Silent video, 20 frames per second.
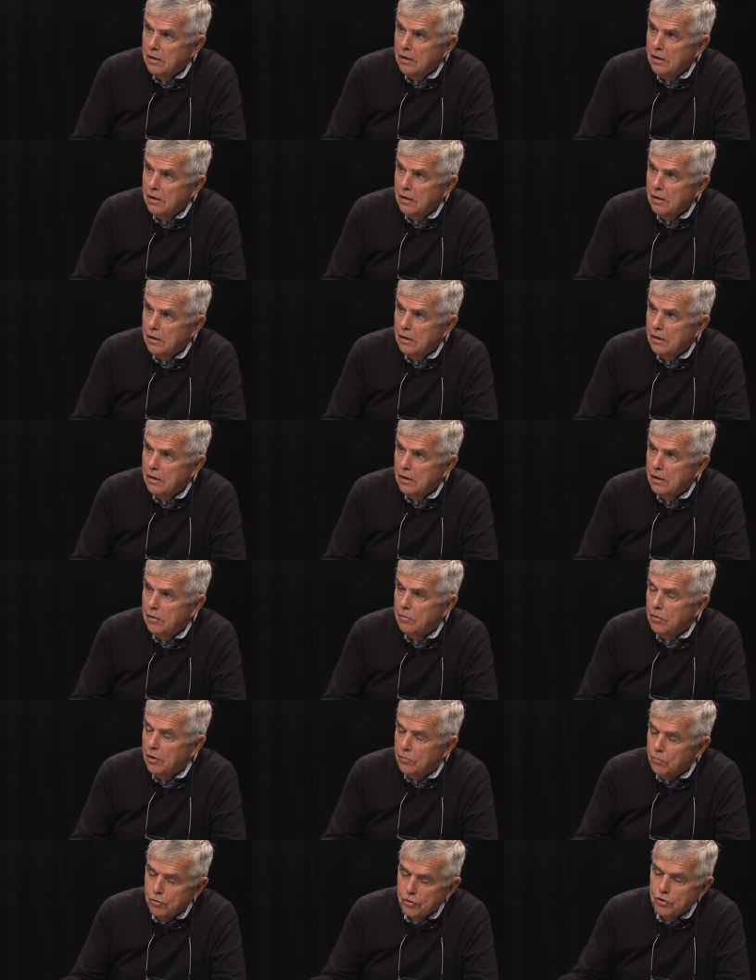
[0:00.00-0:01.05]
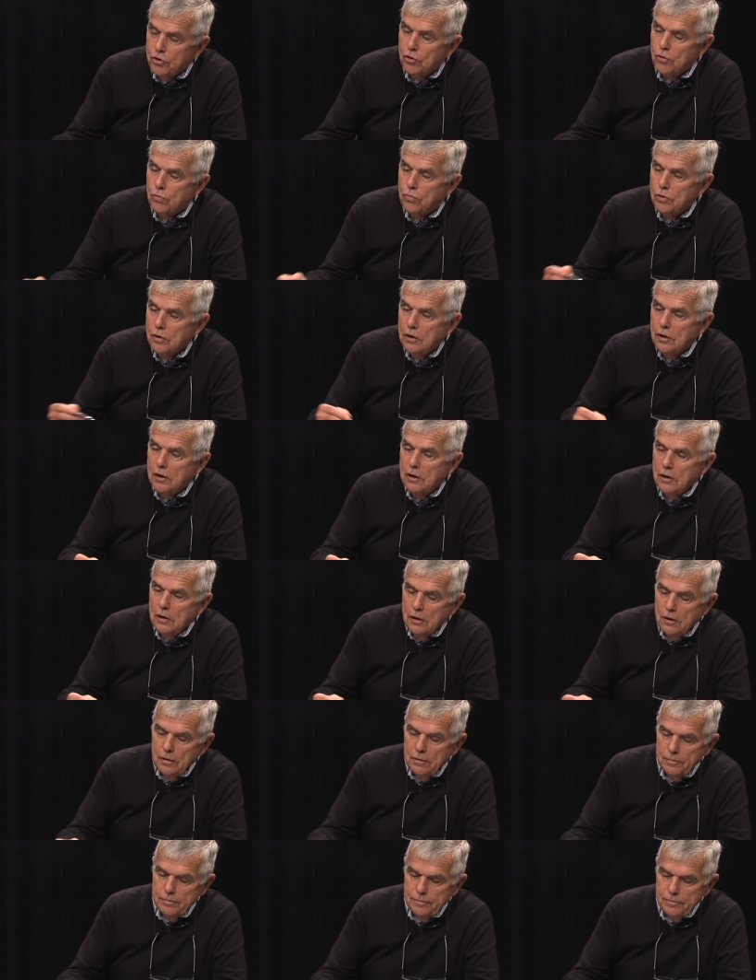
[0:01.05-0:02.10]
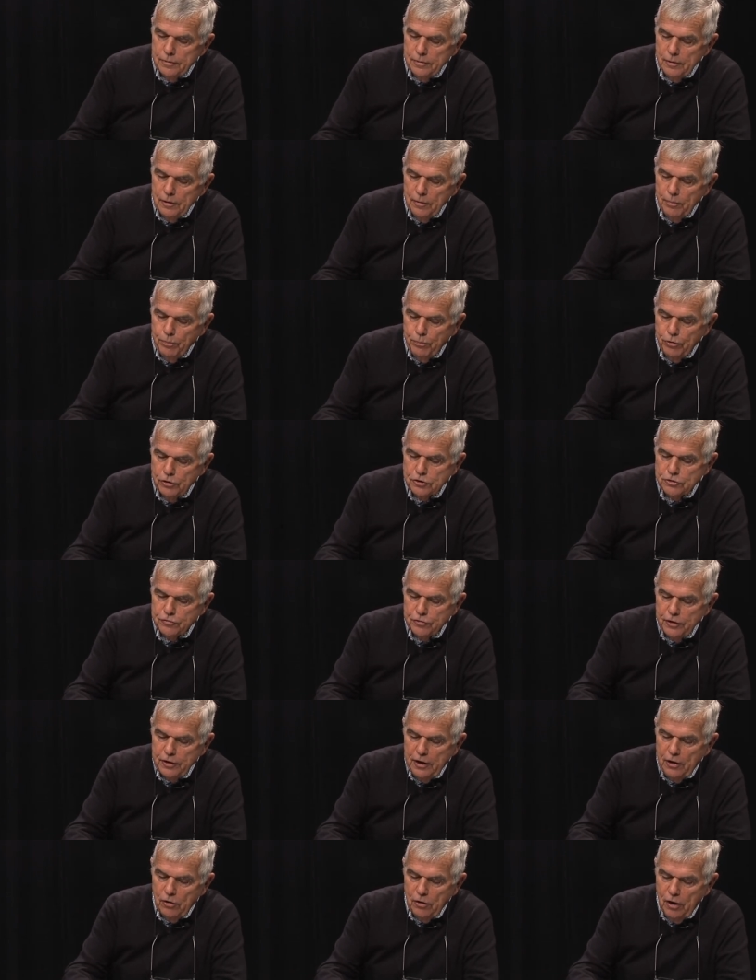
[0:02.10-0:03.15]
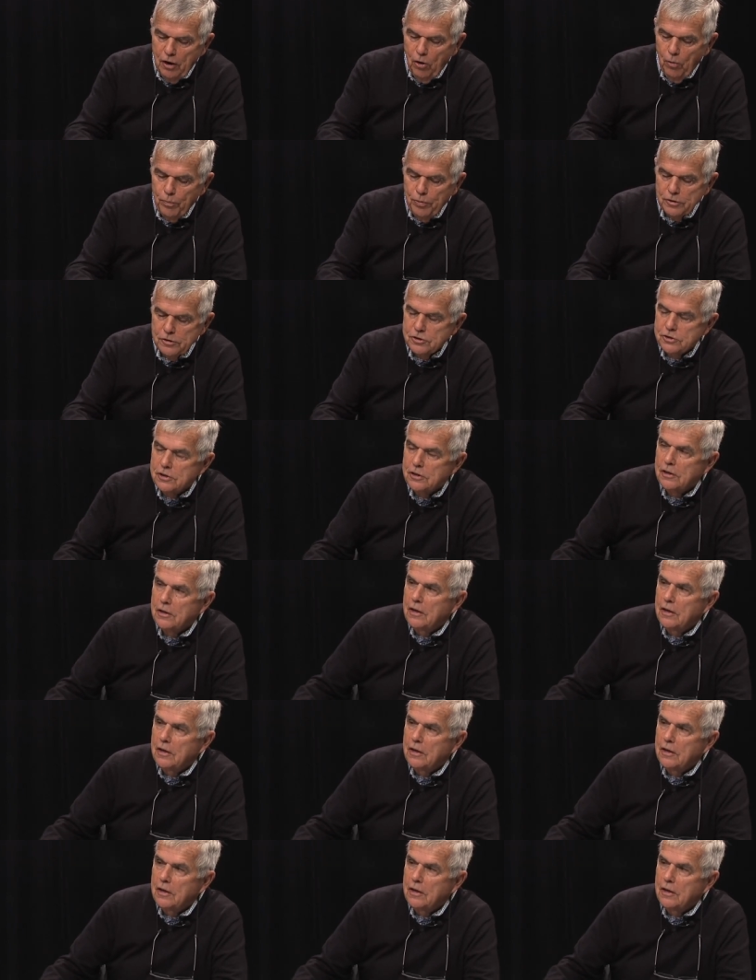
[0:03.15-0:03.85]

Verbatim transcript: Um, and, and, would you uh, push for that or help us?